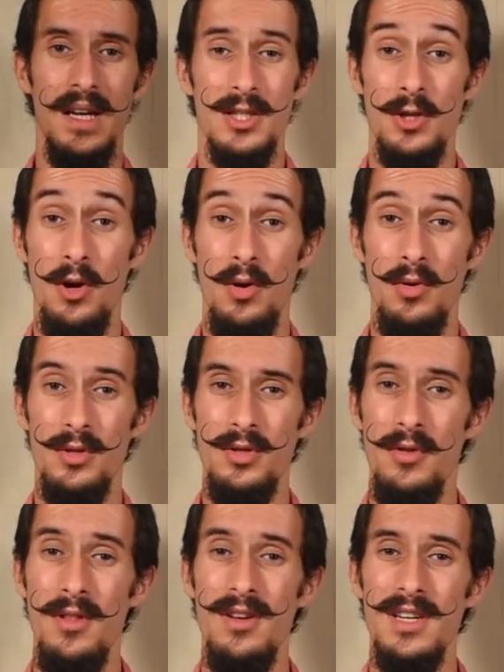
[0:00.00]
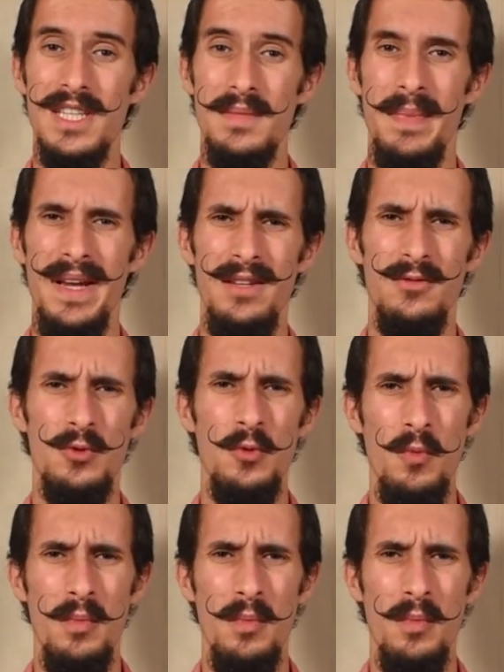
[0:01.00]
so you don't spend too